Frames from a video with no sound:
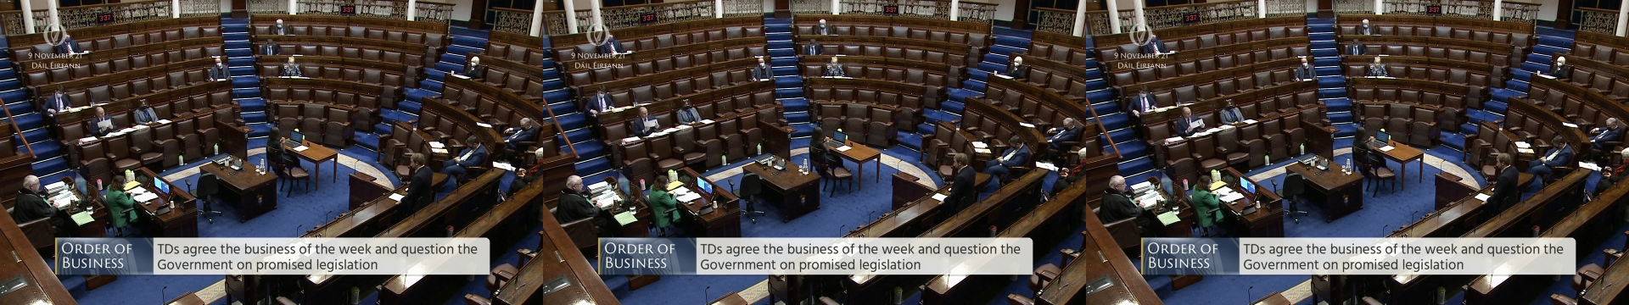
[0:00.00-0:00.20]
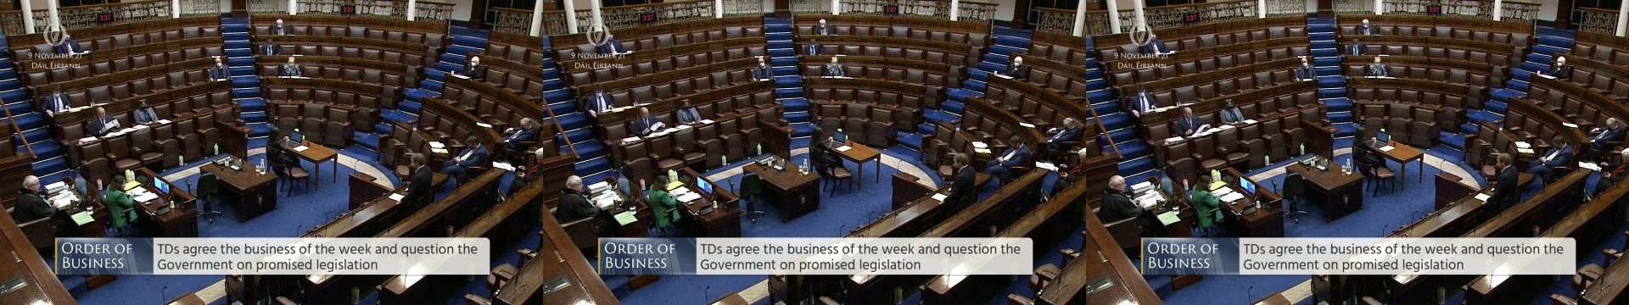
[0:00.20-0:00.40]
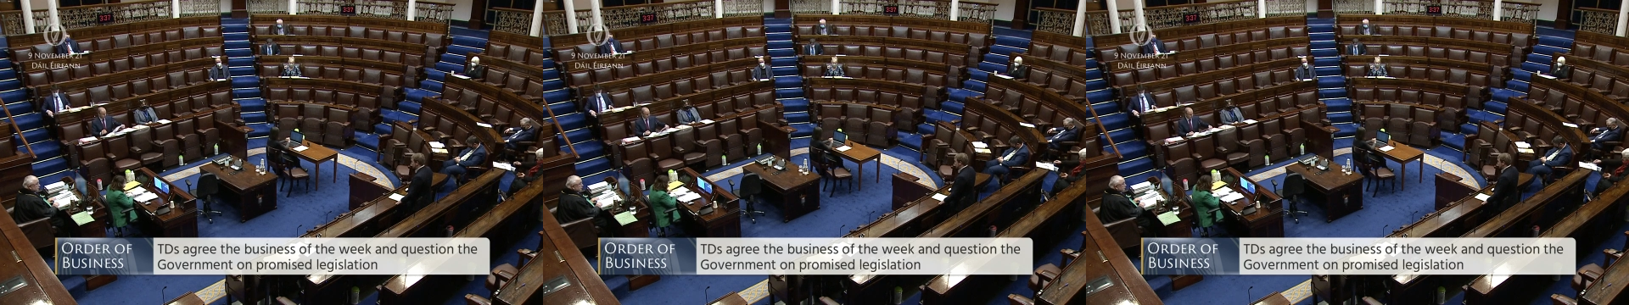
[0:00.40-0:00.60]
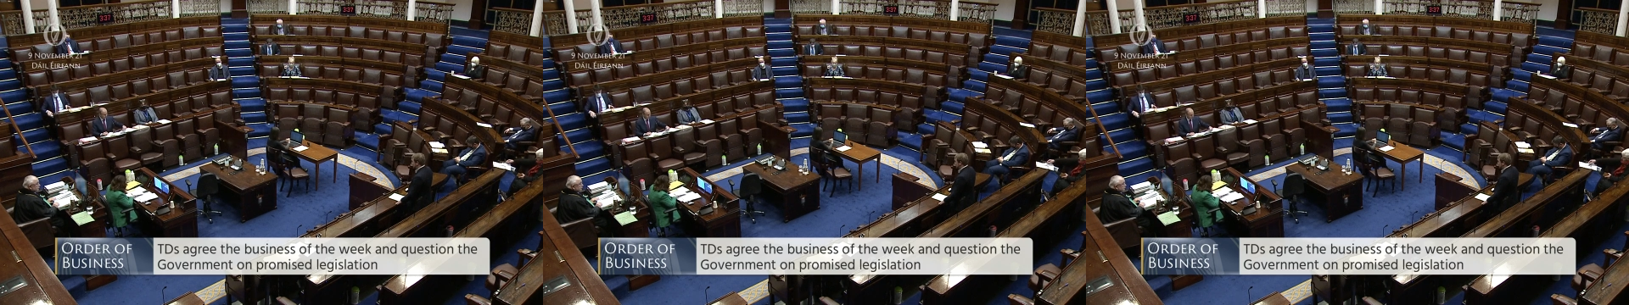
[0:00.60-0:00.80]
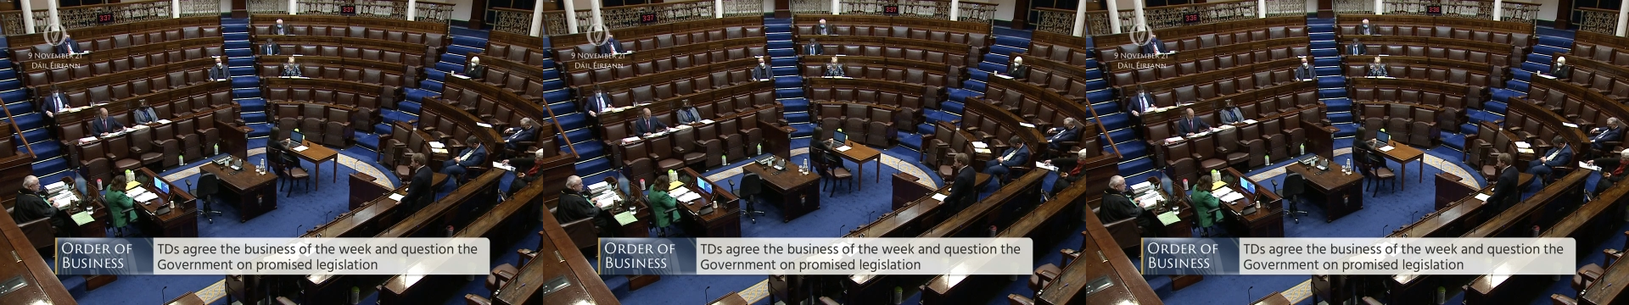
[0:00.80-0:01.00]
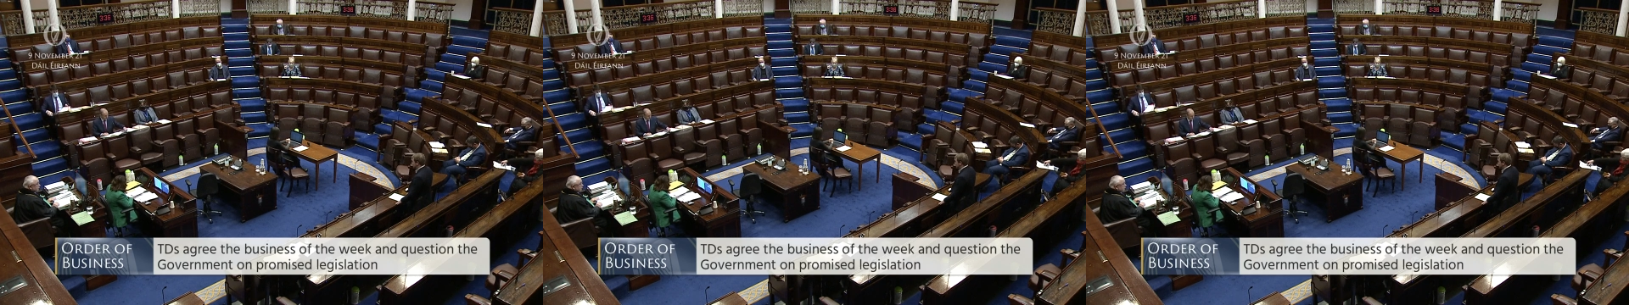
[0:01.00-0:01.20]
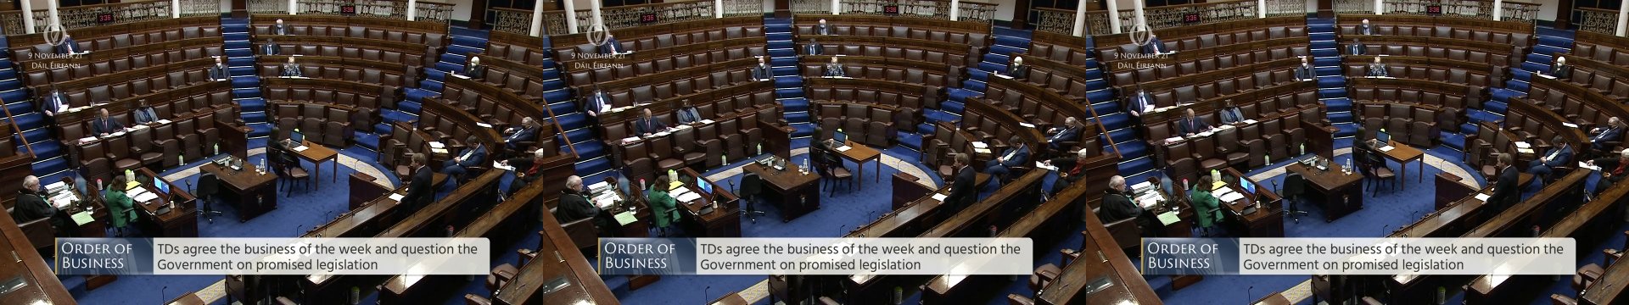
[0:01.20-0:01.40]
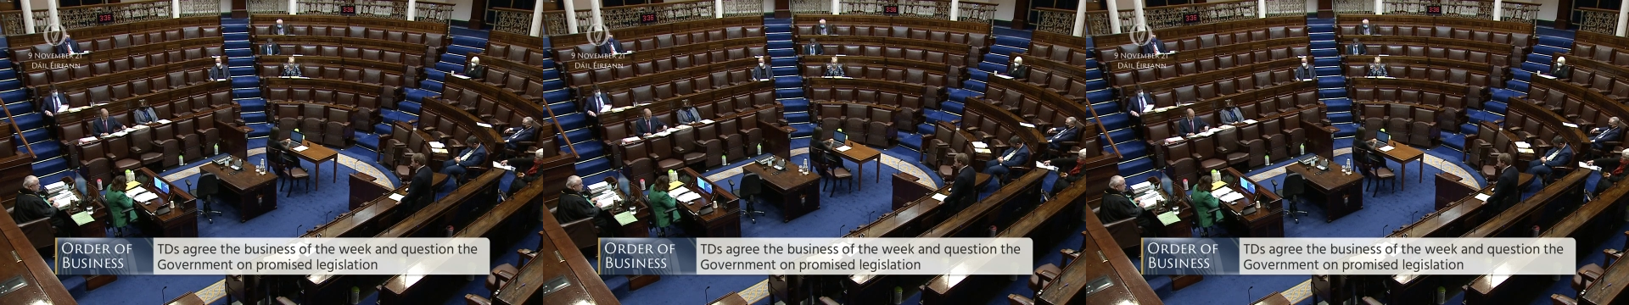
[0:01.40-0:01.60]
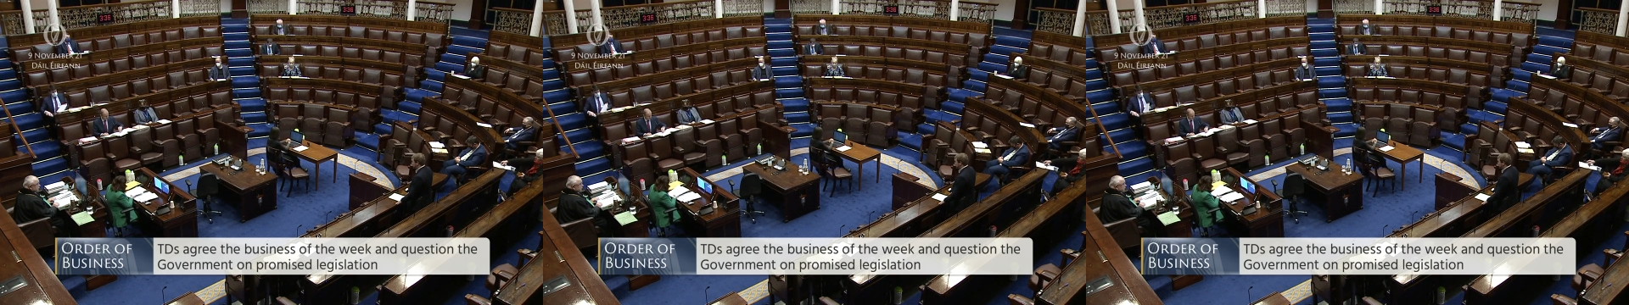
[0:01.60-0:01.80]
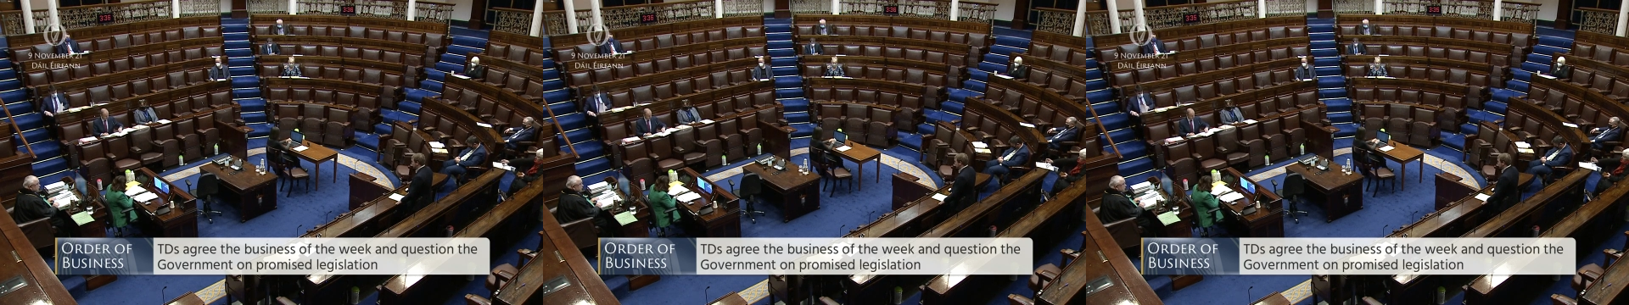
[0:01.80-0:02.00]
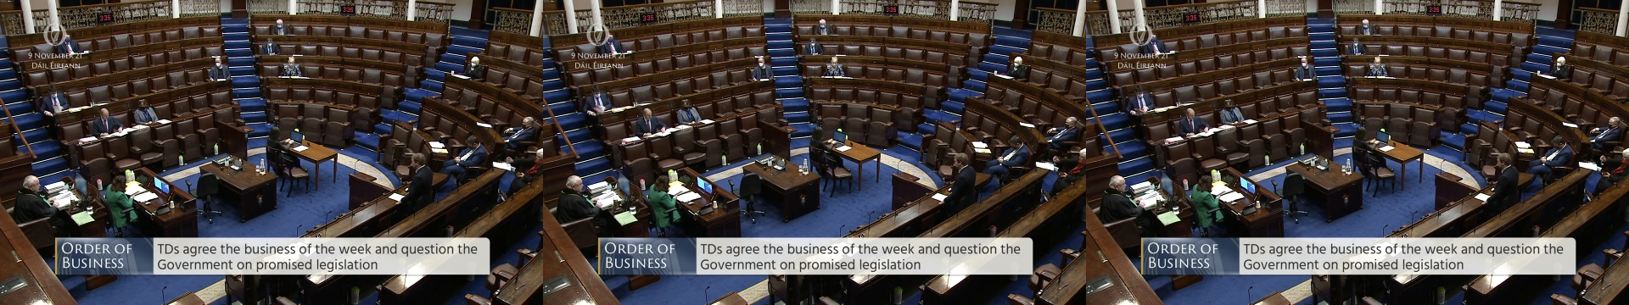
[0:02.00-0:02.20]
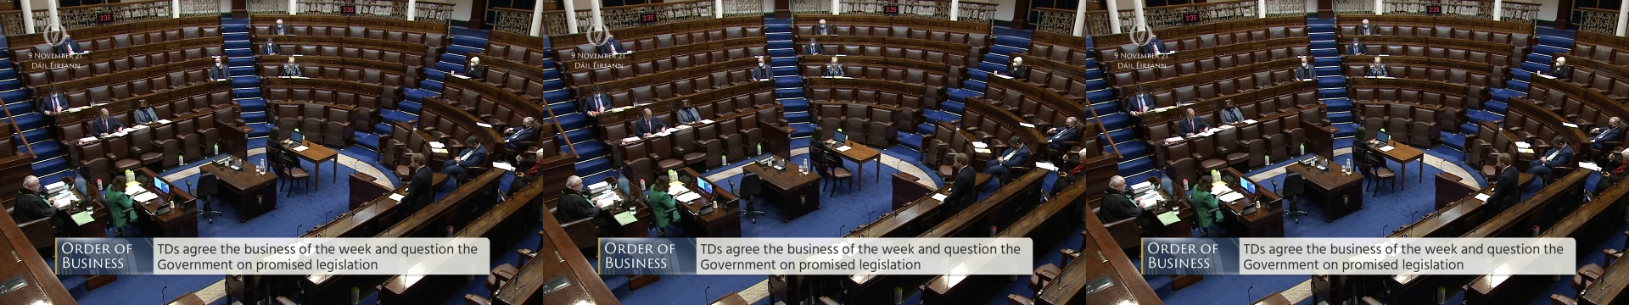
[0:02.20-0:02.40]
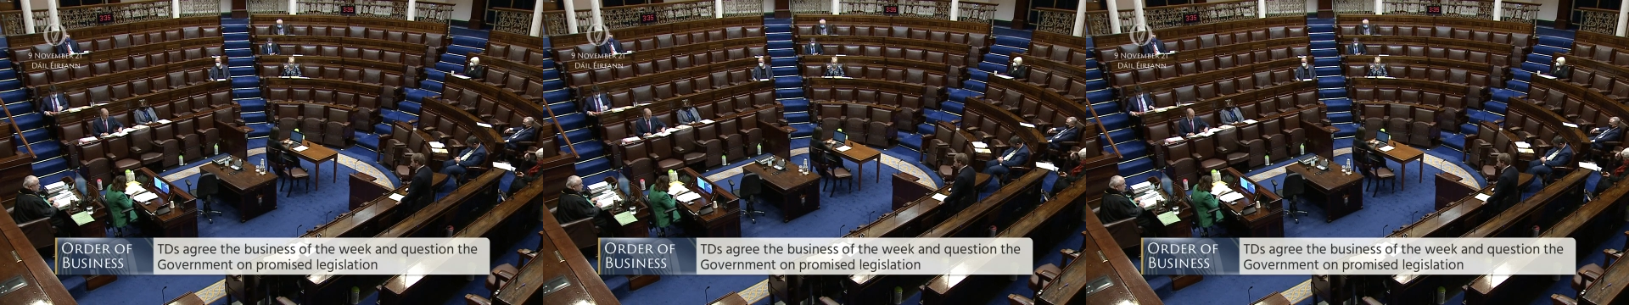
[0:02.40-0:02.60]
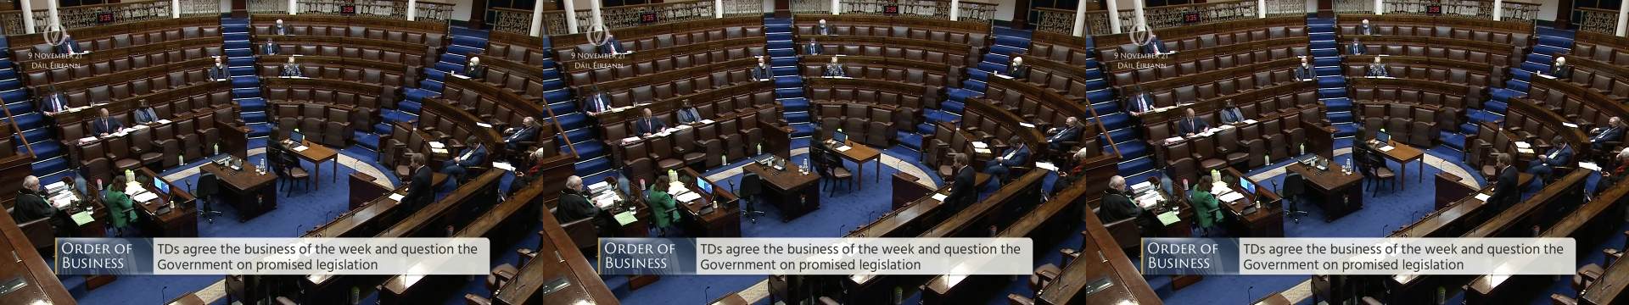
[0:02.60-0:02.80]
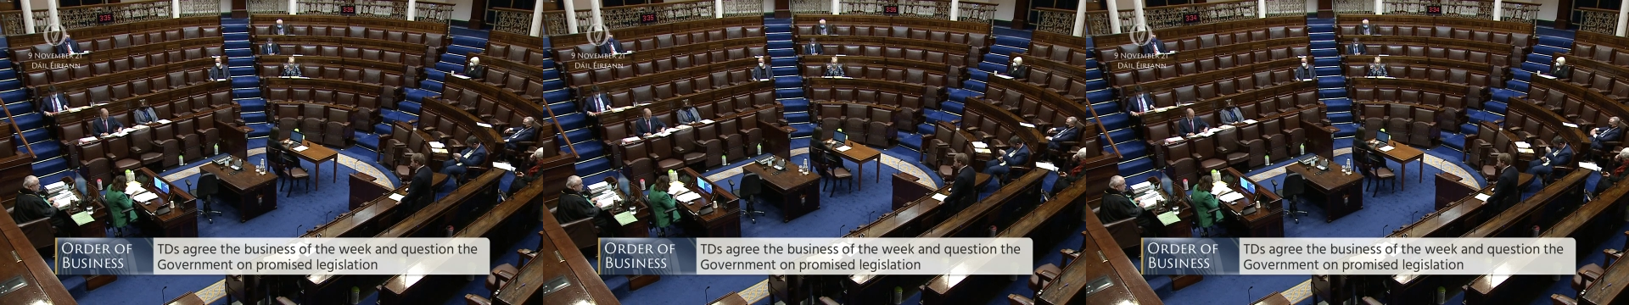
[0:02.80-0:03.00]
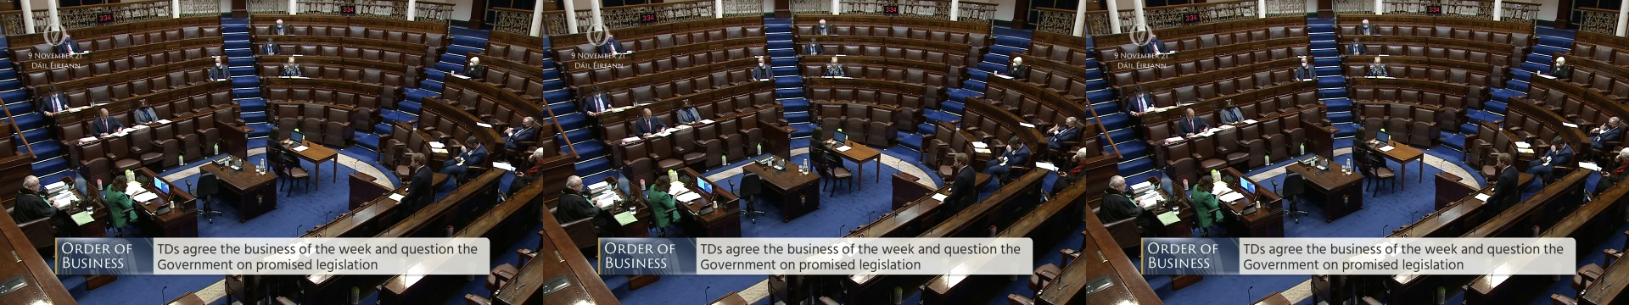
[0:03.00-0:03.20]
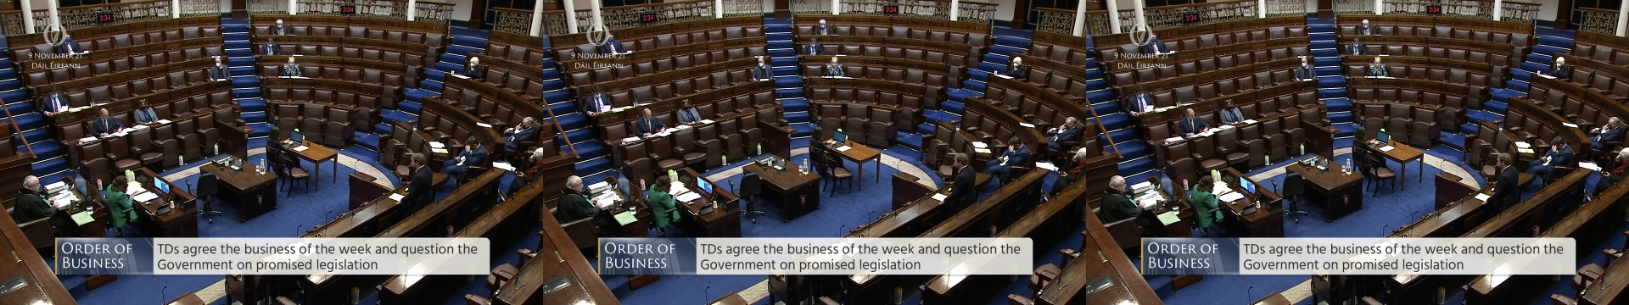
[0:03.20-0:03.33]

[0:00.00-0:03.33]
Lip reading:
Nobody's mouth can be seen.